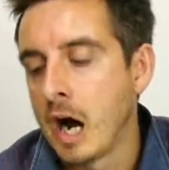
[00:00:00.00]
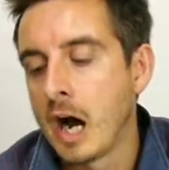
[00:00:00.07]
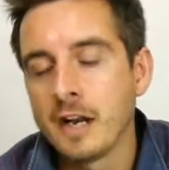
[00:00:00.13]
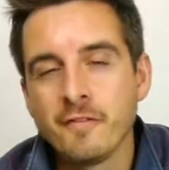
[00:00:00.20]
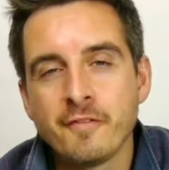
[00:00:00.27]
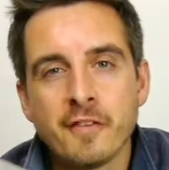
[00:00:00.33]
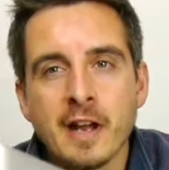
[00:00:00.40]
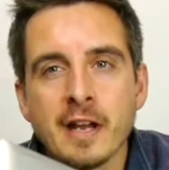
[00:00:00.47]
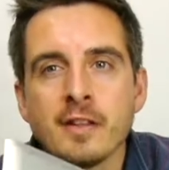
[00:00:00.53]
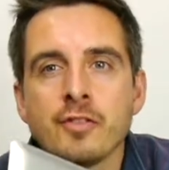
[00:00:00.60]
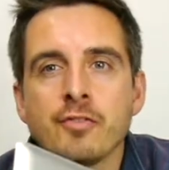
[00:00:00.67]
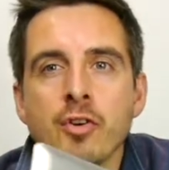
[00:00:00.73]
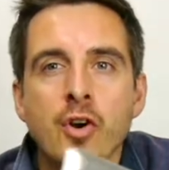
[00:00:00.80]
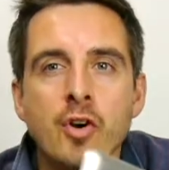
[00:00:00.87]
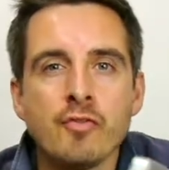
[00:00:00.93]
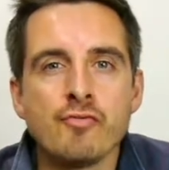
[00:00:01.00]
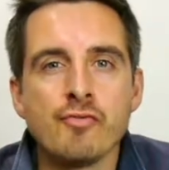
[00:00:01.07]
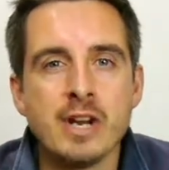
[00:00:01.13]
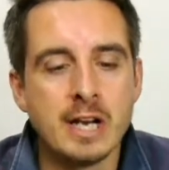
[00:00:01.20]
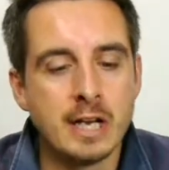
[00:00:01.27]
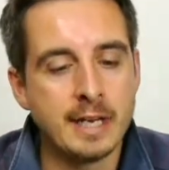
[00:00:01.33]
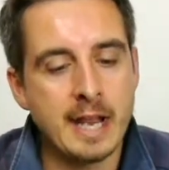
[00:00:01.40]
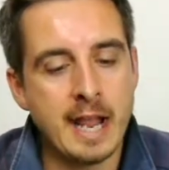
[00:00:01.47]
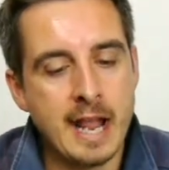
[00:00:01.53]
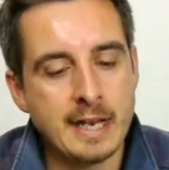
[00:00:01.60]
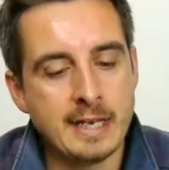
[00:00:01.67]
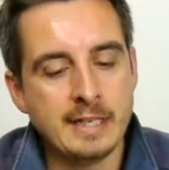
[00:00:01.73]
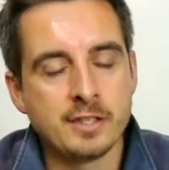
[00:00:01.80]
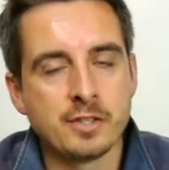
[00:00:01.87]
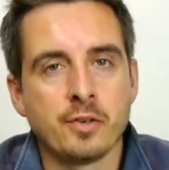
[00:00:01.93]
And in fact, there aren't really
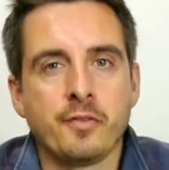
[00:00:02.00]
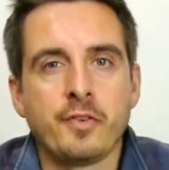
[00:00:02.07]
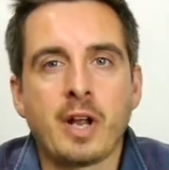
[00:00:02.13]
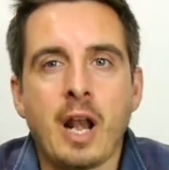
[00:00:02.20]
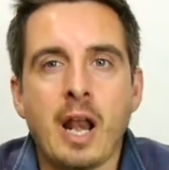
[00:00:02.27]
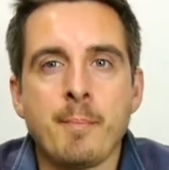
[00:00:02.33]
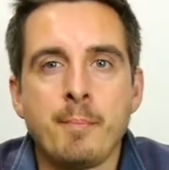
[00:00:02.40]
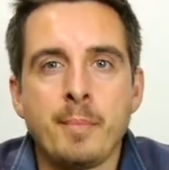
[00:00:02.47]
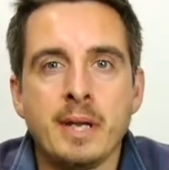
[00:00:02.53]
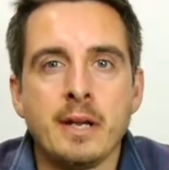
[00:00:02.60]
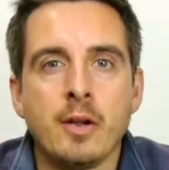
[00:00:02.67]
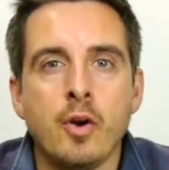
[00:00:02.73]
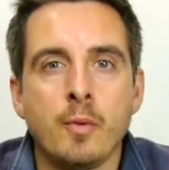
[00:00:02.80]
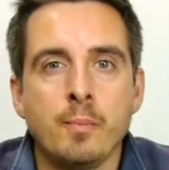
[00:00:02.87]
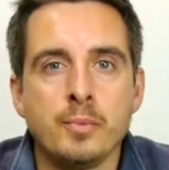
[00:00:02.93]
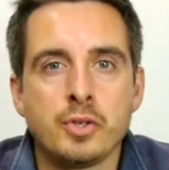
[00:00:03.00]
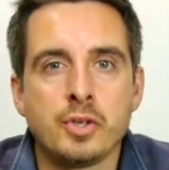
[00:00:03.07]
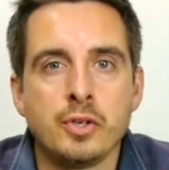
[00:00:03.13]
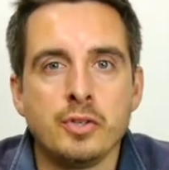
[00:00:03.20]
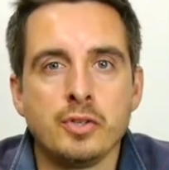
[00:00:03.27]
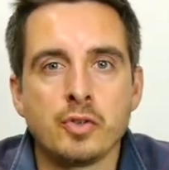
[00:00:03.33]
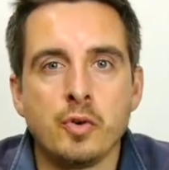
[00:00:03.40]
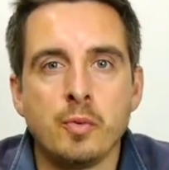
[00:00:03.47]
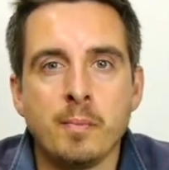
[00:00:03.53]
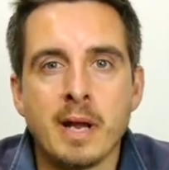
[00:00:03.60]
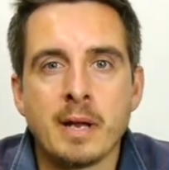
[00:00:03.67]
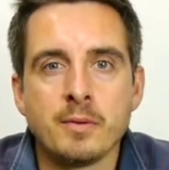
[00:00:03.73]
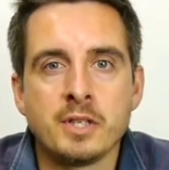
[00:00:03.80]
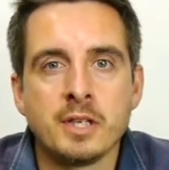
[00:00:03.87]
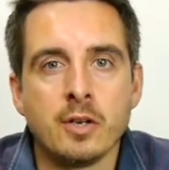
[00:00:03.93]
any sort of clamping options or
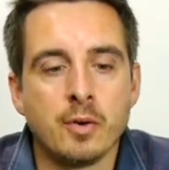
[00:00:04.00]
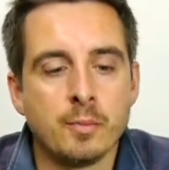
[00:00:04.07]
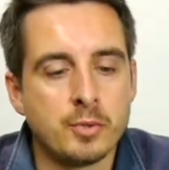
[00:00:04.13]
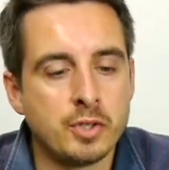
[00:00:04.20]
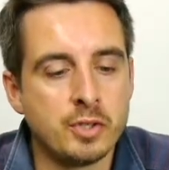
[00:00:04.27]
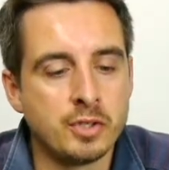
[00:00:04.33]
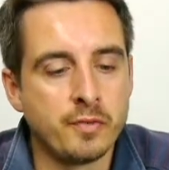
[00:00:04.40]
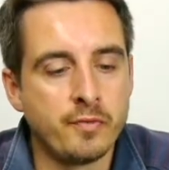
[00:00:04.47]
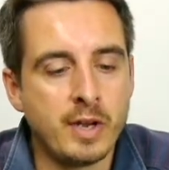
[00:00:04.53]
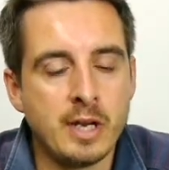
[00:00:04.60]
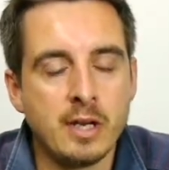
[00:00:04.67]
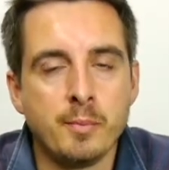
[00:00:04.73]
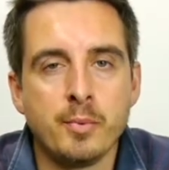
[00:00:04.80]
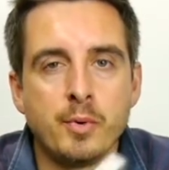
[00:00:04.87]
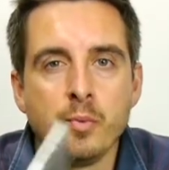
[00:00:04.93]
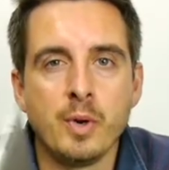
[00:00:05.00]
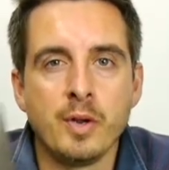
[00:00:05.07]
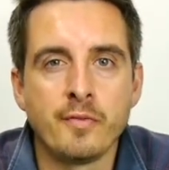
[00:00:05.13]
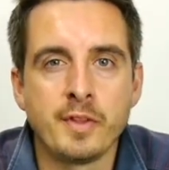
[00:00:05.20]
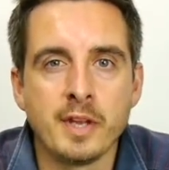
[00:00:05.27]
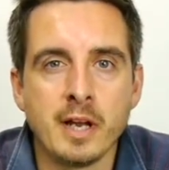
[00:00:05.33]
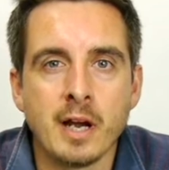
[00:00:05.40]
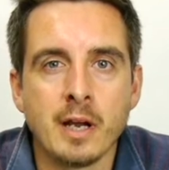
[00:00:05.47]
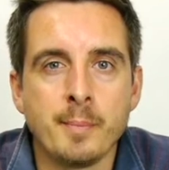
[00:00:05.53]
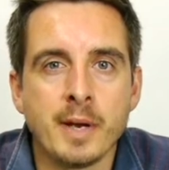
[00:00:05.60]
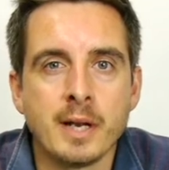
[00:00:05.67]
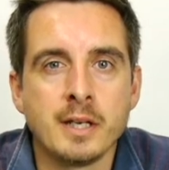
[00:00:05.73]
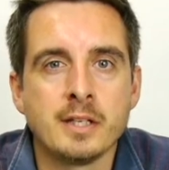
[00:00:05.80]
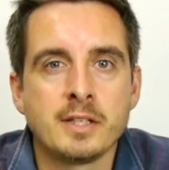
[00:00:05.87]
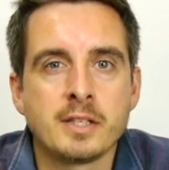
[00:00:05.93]
mounting options available with the
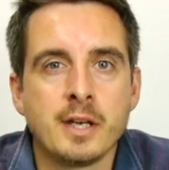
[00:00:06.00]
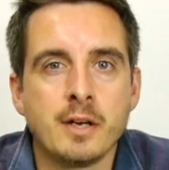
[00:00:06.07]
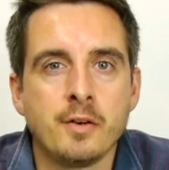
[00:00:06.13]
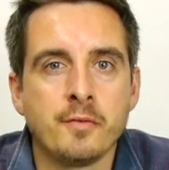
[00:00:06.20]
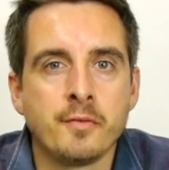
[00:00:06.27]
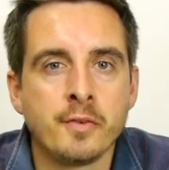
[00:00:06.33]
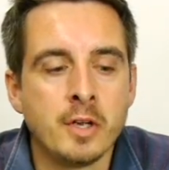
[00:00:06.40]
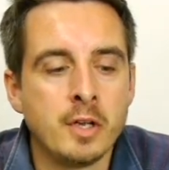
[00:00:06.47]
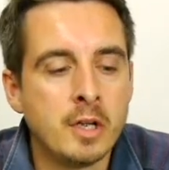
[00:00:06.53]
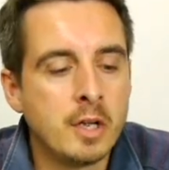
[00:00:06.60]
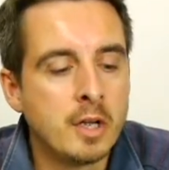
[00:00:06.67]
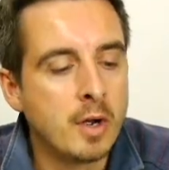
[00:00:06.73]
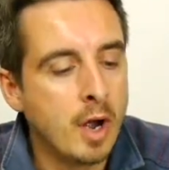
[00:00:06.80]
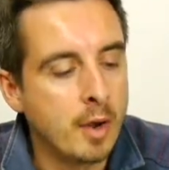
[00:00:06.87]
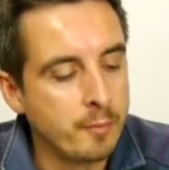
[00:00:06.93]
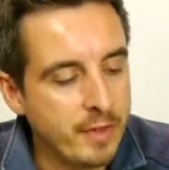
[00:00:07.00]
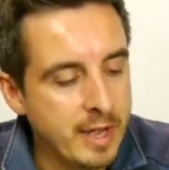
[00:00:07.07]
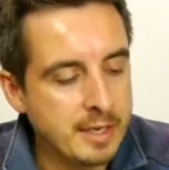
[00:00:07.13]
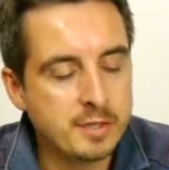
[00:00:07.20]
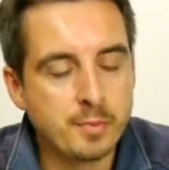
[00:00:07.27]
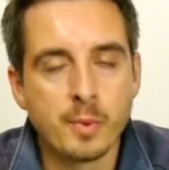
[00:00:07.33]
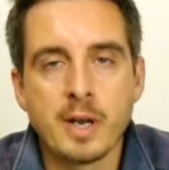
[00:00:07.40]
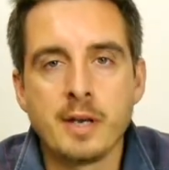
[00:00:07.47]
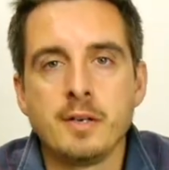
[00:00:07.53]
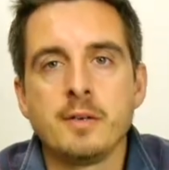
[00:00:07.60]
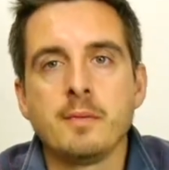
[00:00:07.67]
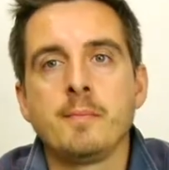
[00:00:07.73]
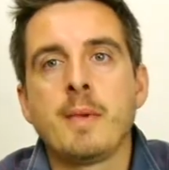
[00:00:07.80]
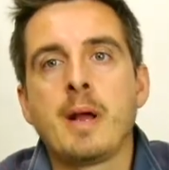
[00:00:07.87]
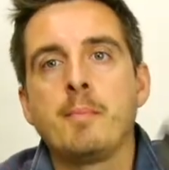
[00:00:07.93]
iPad itself. And that is when
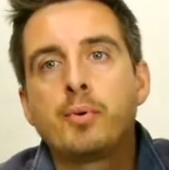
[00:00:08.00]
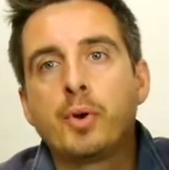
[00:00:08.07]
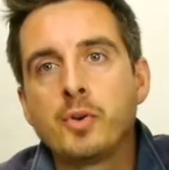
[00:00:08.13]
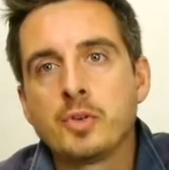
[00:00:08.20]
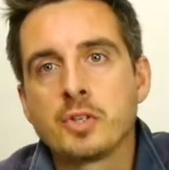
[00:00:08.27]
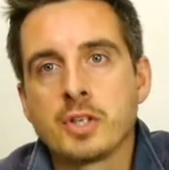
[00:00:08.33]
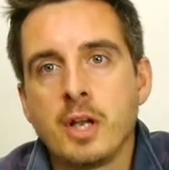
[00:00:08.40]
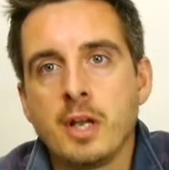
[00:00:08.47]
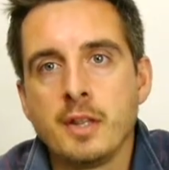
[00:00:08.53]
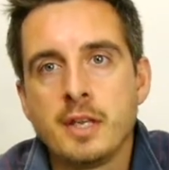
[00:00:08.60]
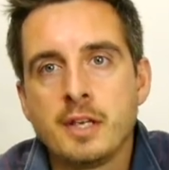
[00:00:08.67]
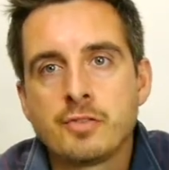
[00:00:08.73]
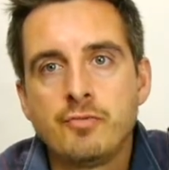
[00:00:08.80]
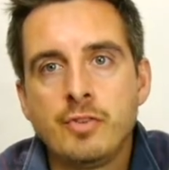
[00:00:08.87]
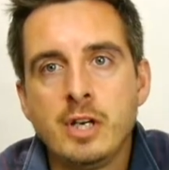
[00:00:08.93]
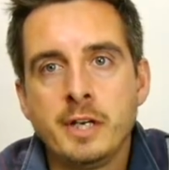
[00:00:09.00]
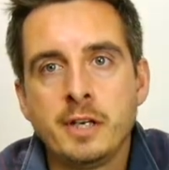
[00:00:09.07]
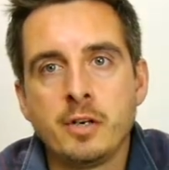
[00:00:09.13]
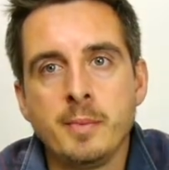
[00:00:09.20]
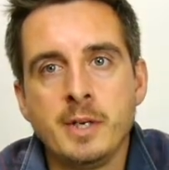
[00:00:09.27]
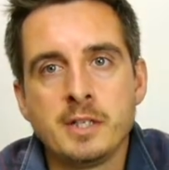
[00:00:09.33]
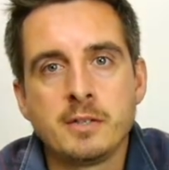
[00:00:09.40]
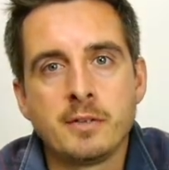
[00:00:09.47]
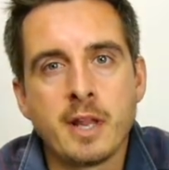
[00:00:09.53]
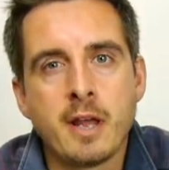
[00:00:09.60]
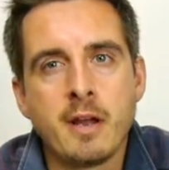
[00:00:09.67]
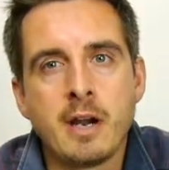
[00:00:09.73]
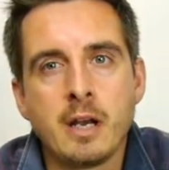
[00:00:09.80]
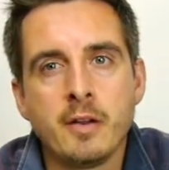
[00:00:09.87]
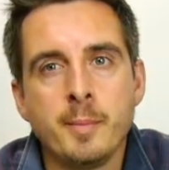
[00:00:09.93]
products like this really come into
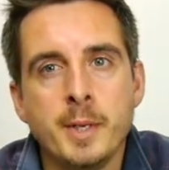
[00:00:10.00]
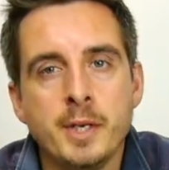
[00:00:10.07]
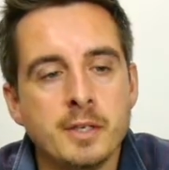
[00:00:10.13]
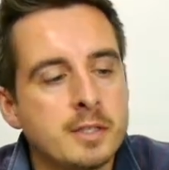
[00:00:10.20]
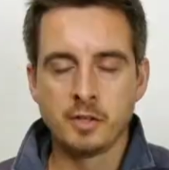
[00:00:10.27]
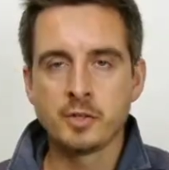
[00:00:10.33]
their element.